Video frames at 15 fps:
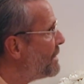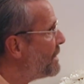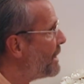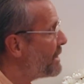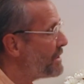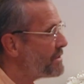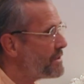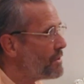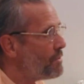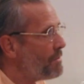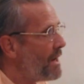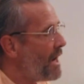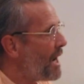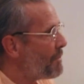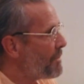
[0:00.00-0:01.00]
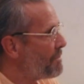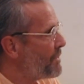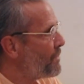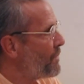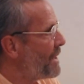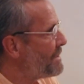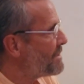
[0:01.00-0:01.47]
And until
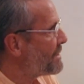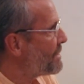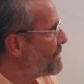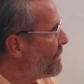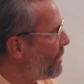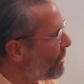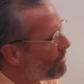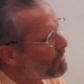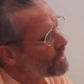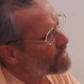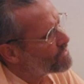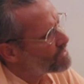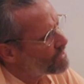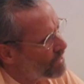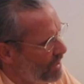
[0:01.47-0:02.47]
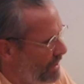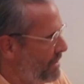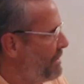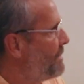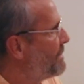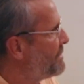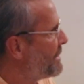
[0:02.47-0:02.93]
Mahāprabhu went there, almost gone.
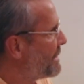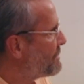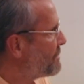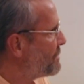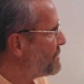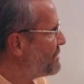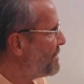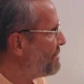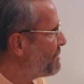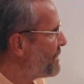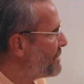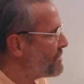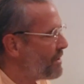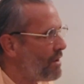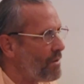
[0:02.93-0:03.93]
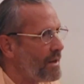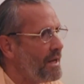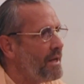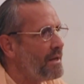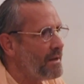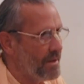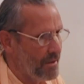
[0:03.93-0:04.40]
That Krishna of Braj all
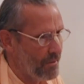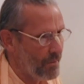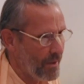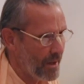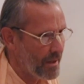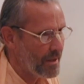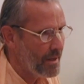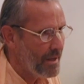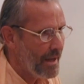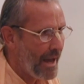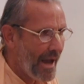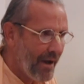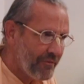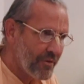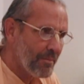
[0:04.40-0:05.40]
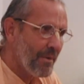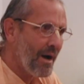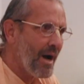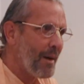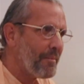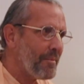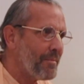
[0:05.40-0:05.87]
hidden away. After
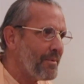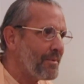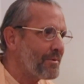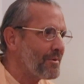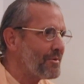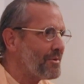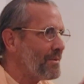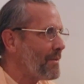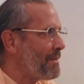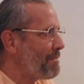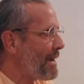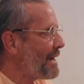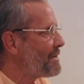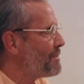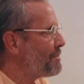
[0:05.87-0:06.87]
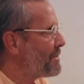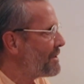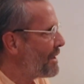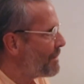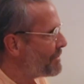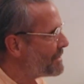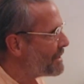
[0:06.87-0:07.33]
Mahāprabhu, Krishna went back to
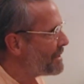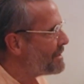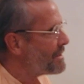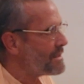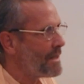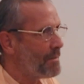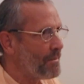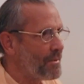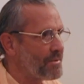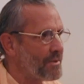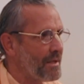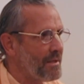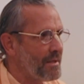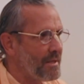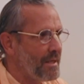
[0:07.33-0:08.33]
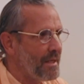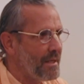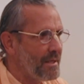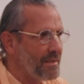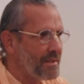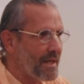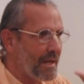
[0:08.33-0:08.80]
Vrindavan, then the temples, then the
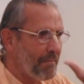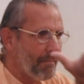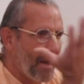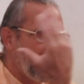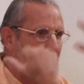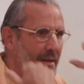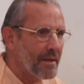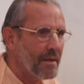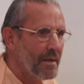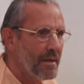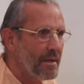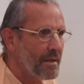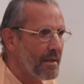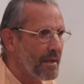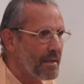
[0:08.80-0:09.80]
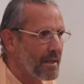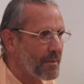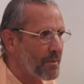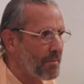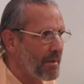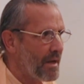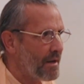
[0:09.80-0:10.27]
deities came back, and they
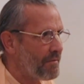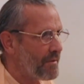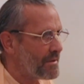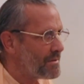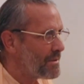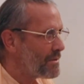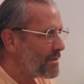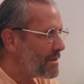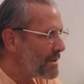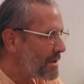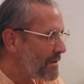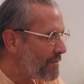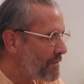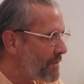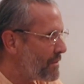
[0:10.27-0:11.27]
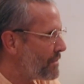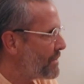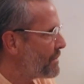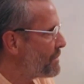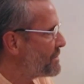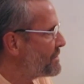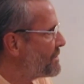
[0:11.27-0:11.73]
were manifest. There were only a few
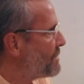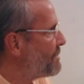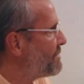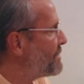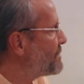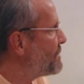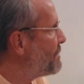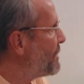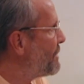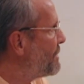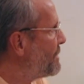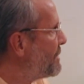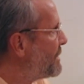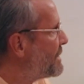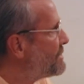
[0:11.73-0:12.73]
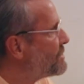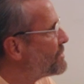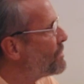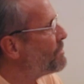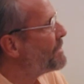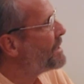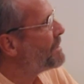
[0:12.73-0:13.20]
that were still visible. Then
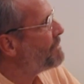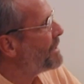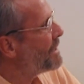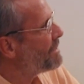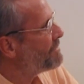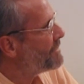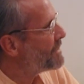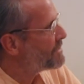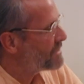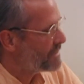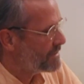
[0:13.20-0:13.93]
so many manifested.